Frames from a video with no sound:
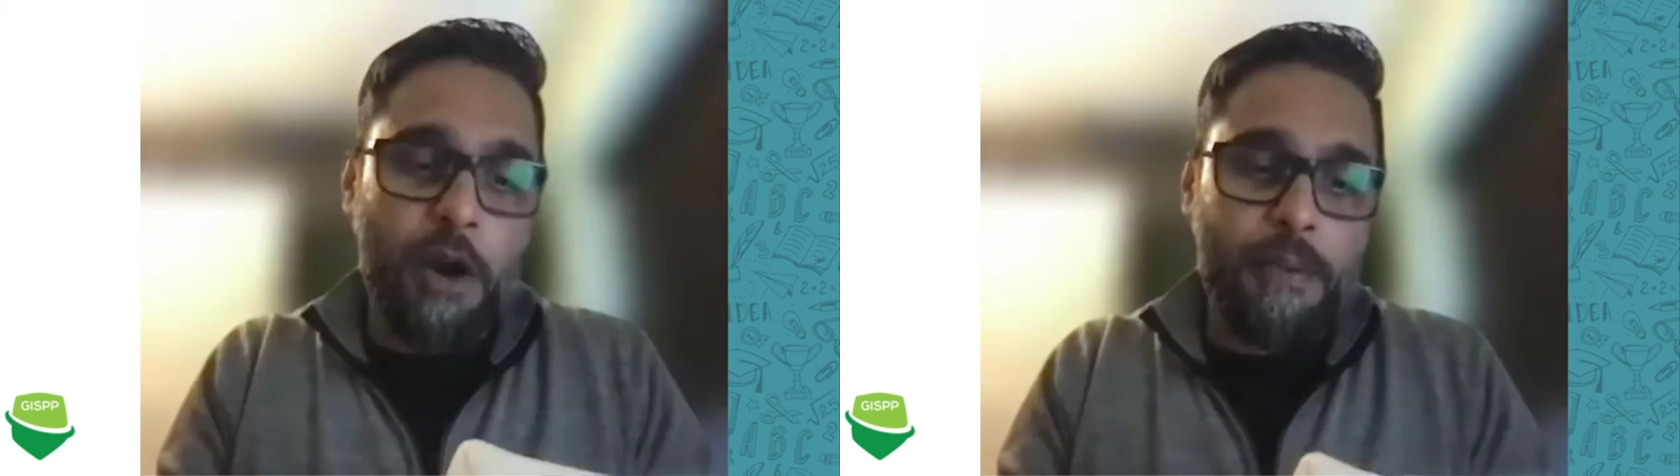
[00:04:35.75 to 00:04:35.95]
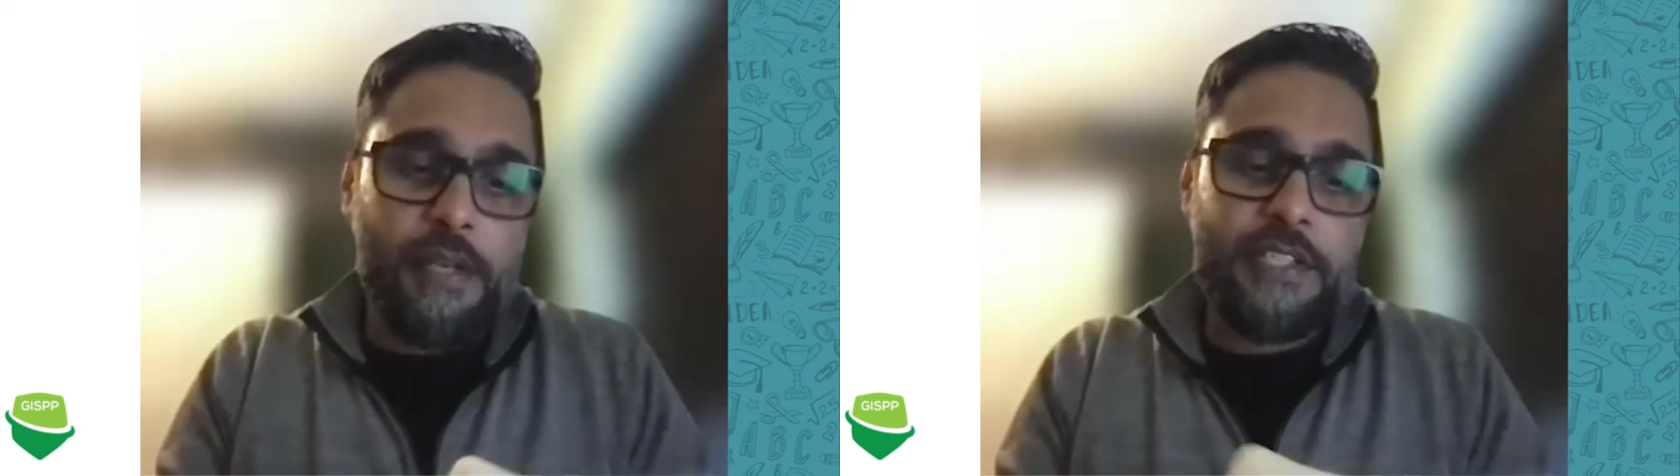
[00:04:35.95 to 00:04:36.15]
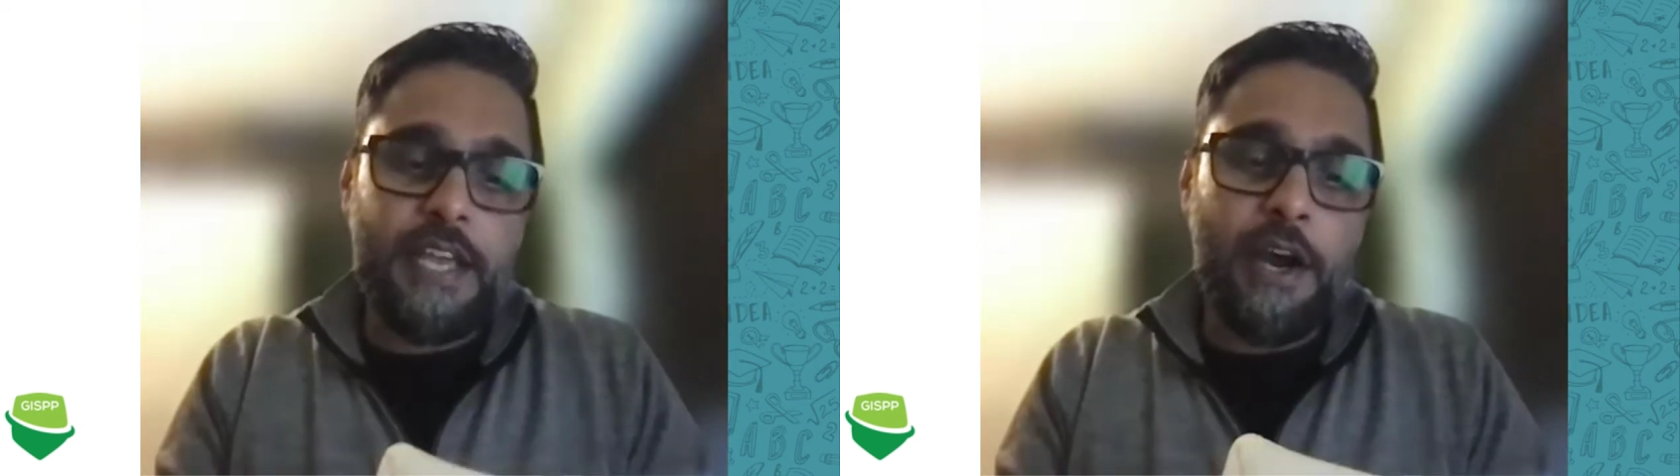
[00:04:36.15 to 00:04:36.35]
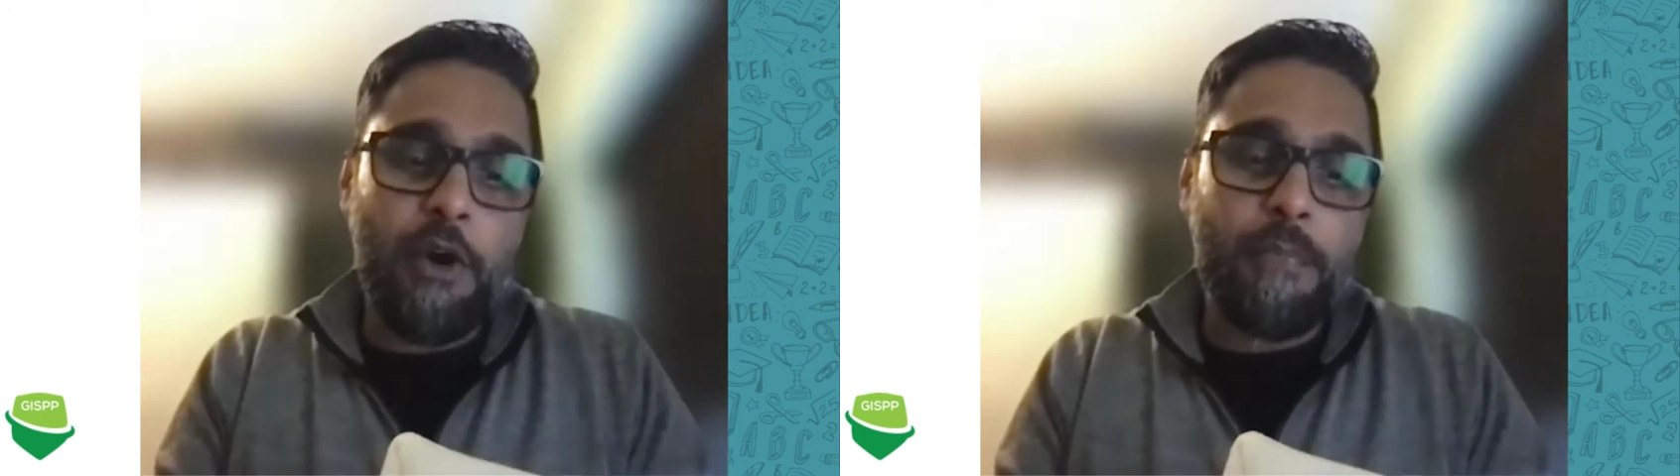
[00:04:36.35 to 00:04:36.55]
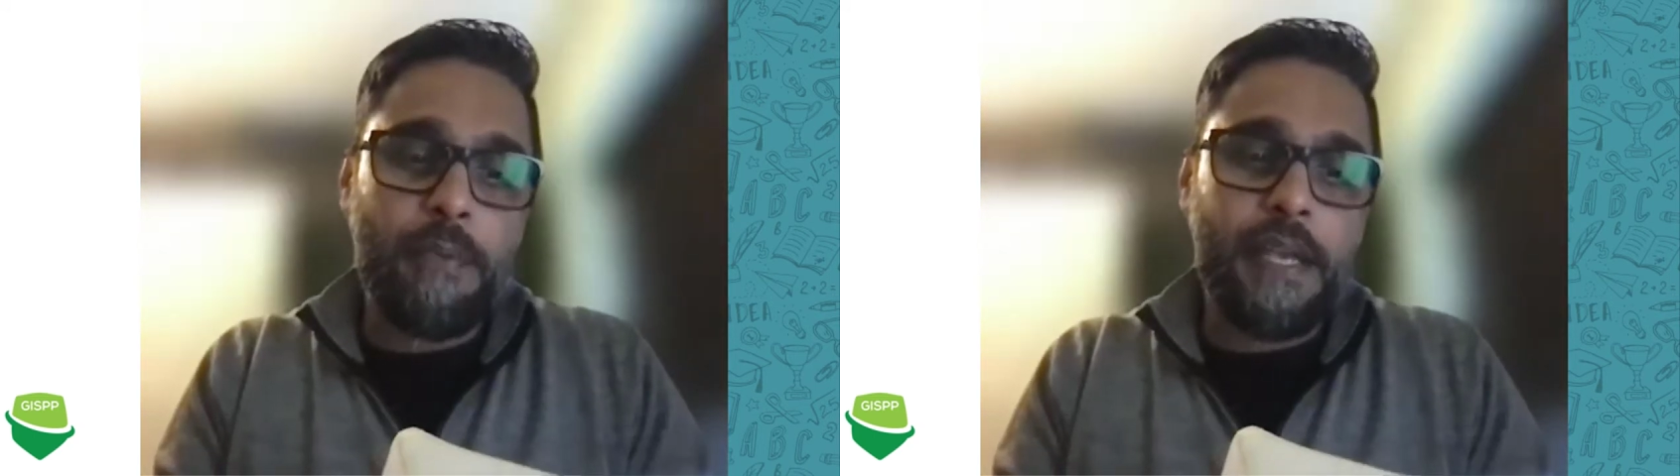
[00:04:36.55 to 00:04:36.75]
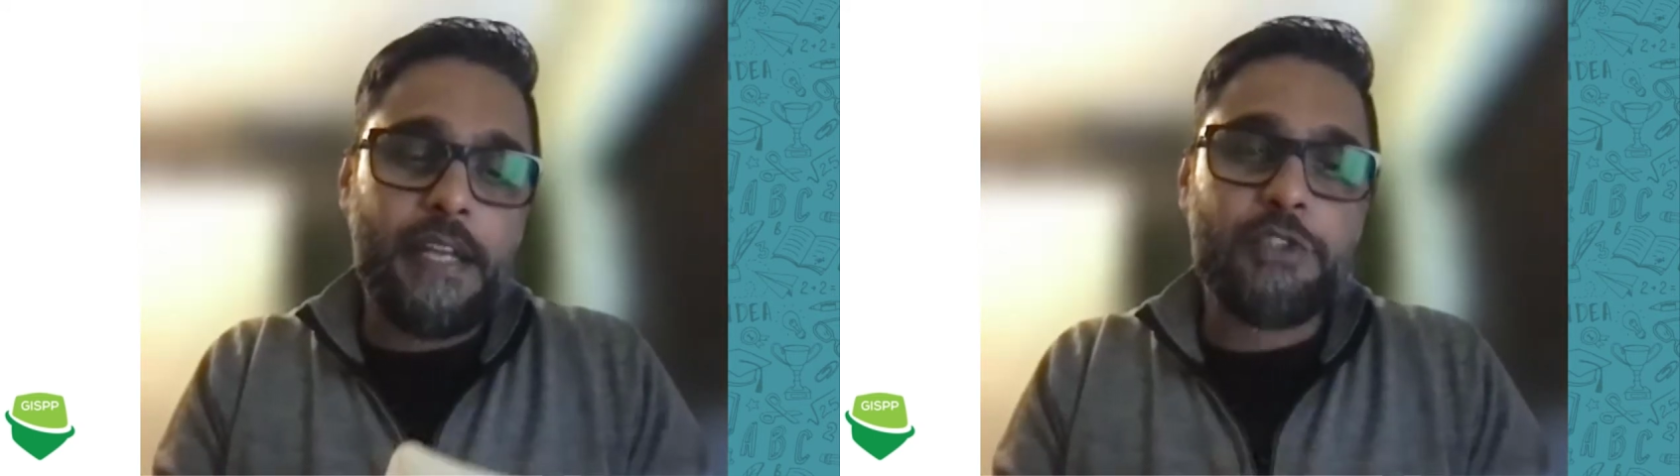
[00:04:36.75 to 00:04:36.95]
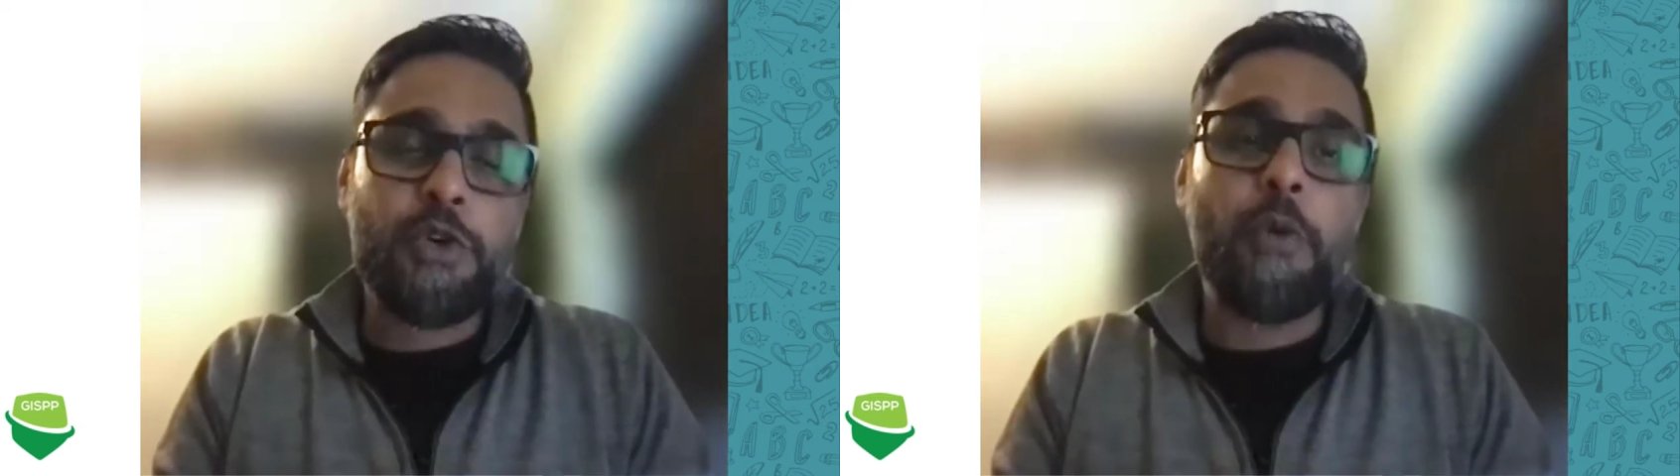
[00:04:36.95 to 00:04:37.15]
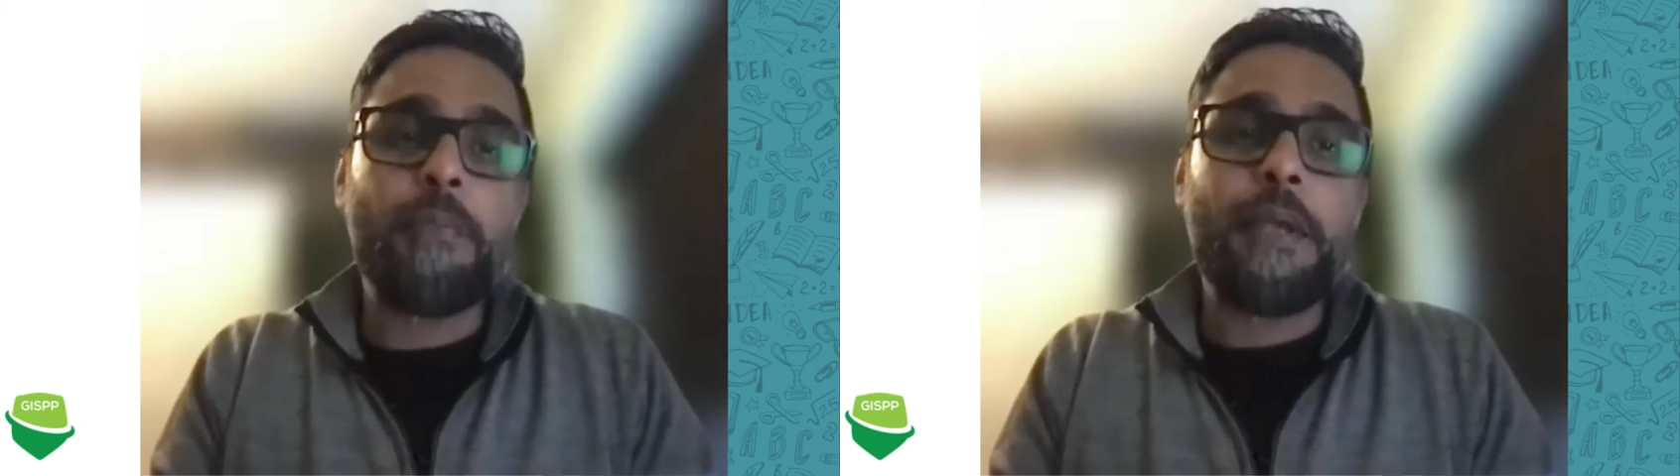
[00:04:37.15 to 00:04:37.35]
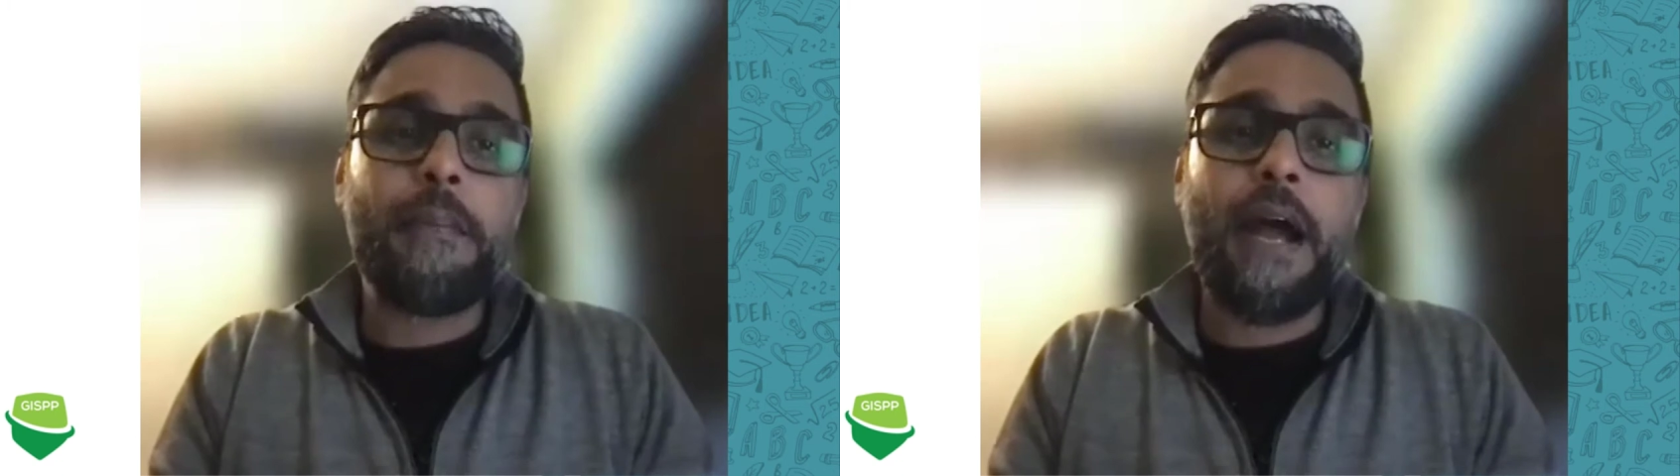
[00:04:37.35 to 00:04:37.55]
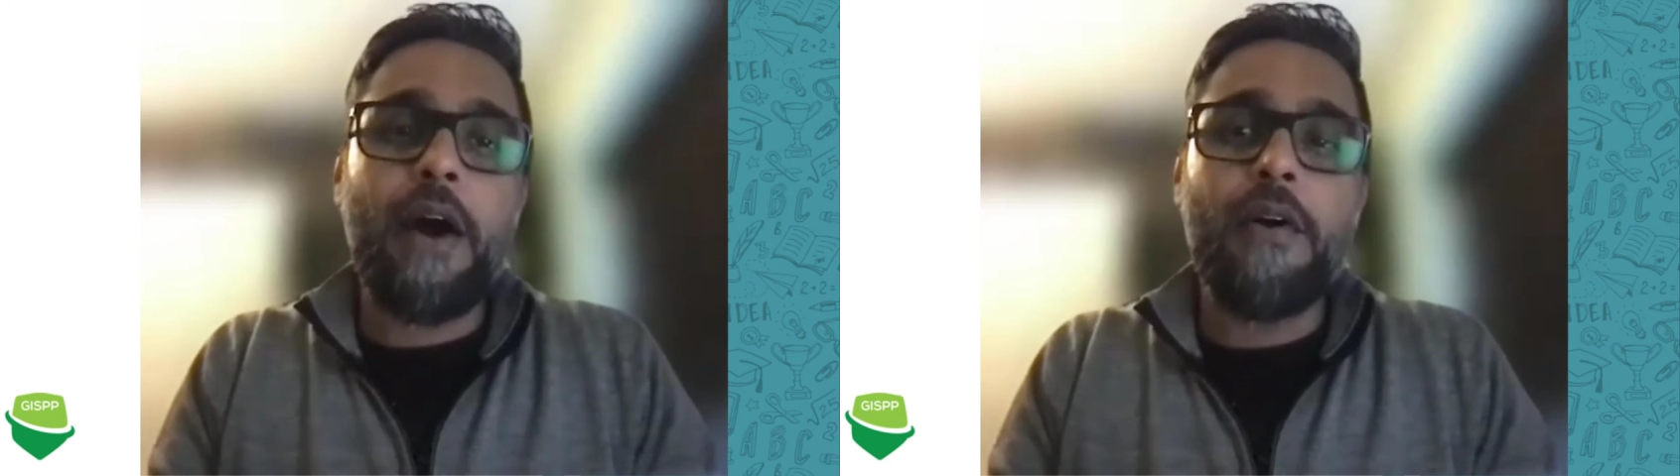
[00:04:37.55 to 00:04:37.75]
because it helped me and taught me
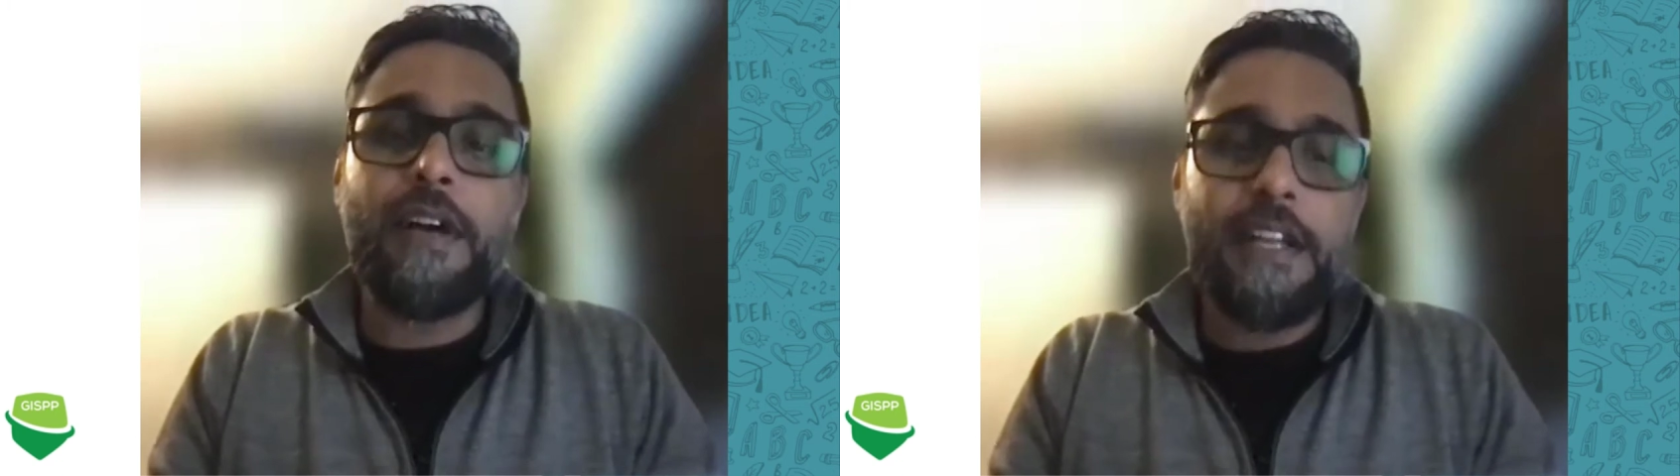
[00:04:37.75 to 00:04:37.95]
about